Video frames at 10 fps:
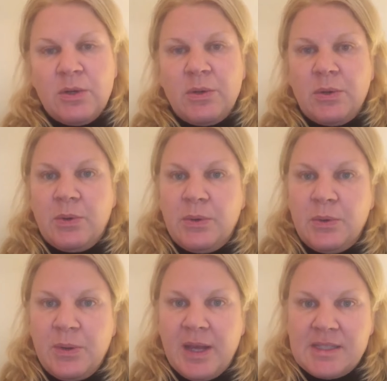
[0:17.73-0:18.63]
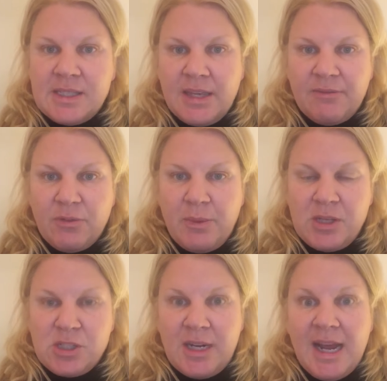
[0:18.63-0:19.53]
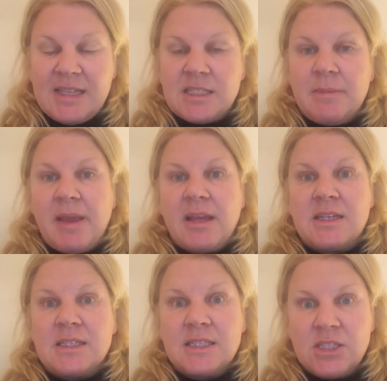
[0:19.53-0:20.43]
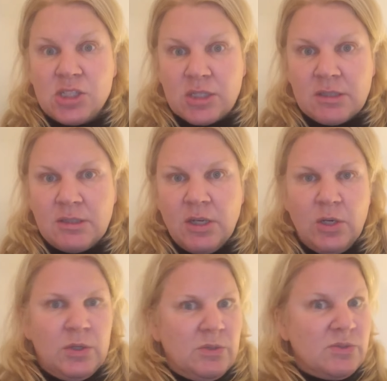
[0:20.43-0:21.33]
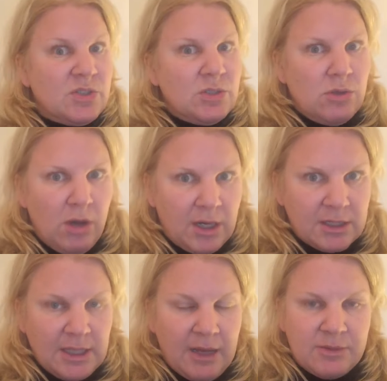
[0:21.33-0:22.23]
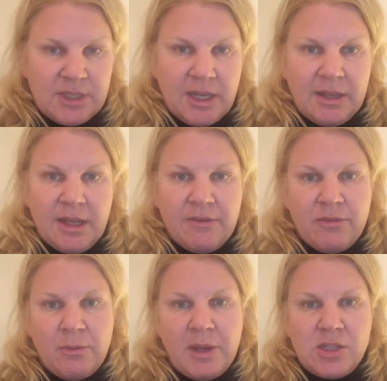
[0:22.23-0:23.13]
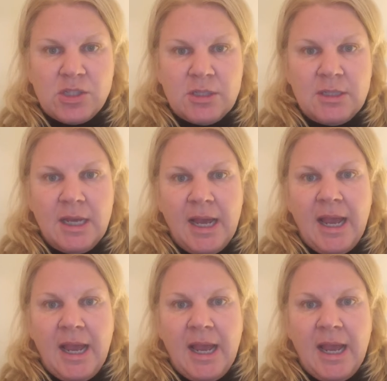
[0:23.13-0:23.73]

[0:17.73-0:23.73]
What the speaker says: who gets the information and has to make a decision, who's not allowed to get the information,